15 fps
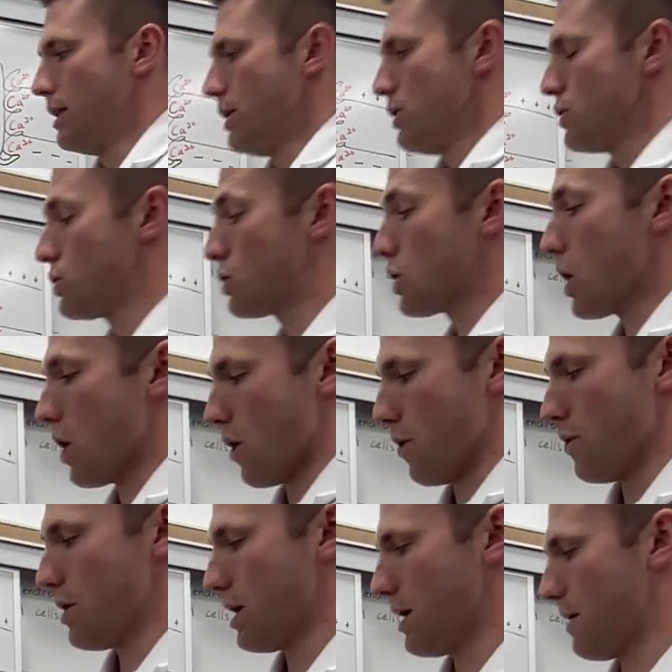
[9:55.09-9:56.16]

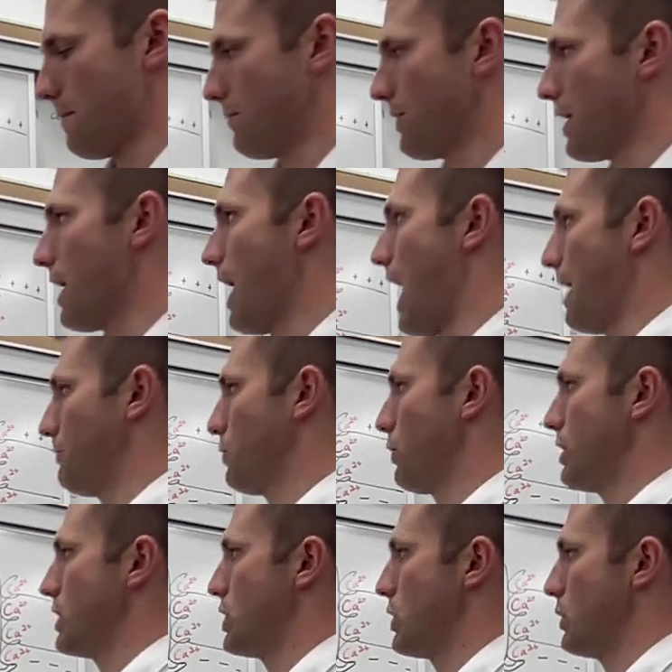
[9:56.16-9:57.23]
So I'm
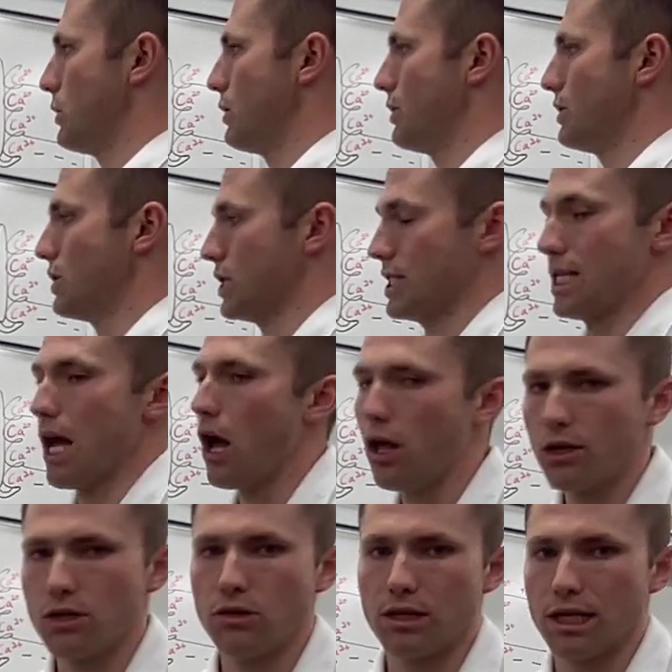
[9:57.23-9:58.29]
going to just tell
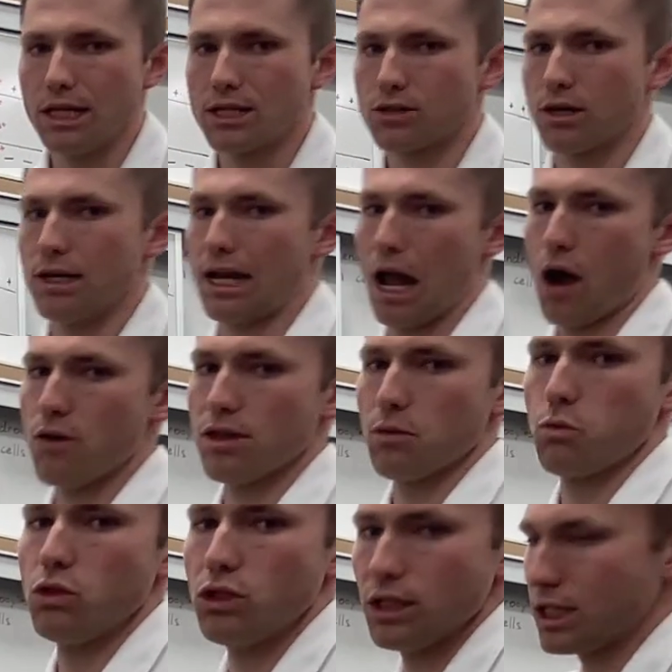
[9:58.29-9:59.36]
you this right now, and then
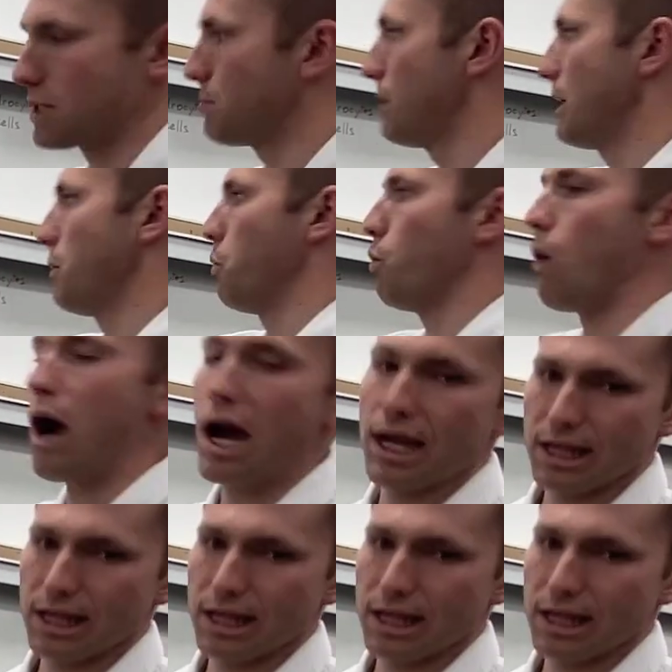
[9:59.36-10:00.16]
we'll explain why